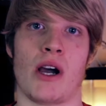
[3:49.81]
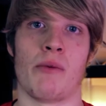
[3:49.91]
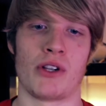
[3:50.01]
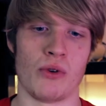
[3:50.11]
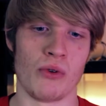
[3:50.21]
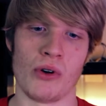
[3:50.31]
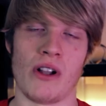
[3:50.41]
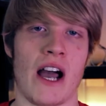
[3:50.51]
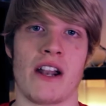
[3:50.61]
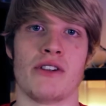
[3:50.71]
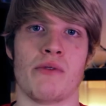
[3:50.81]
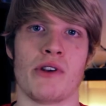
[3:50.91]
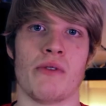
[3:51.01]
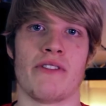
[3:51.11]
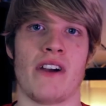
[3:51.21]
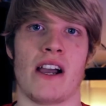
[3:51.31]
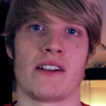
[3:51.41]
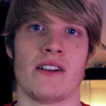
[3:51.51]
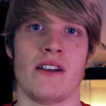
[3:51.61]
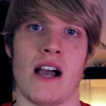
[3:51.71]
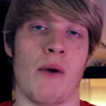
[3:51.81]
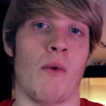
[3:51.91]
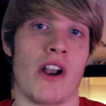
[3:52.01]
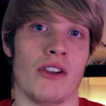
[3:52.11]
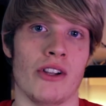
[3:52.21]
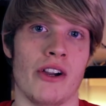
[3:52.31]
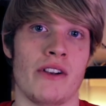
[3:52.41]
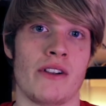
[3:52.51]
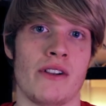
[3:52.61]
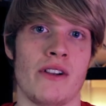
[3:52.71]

So I would Google how to do a new effect. I want to learn.